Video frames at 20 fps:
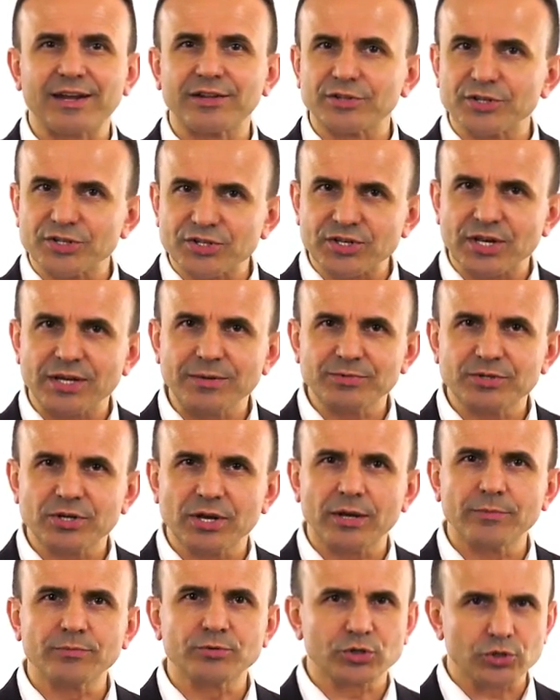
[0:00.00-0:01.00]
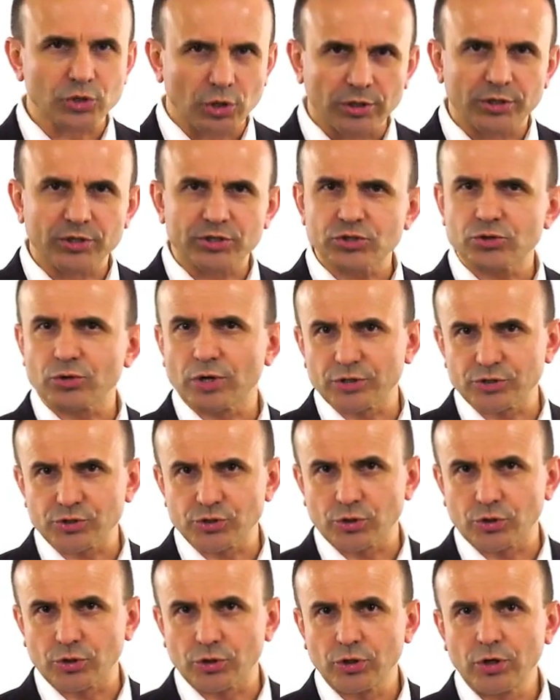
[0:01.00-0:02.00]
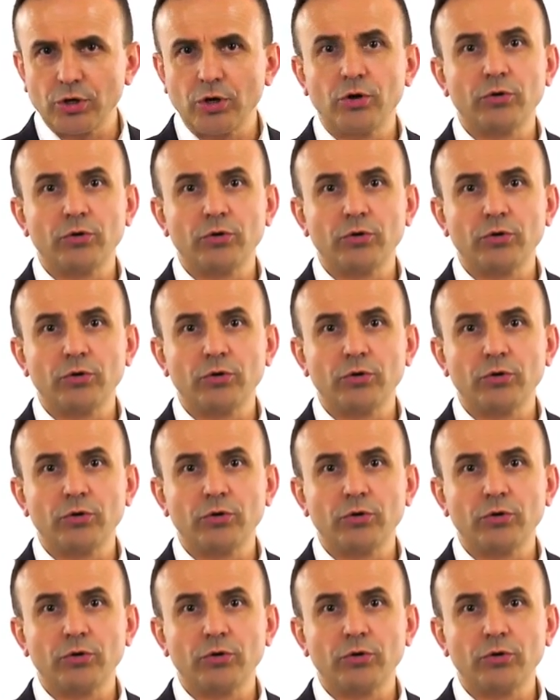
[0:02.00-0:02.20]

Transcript: at the same time solid structure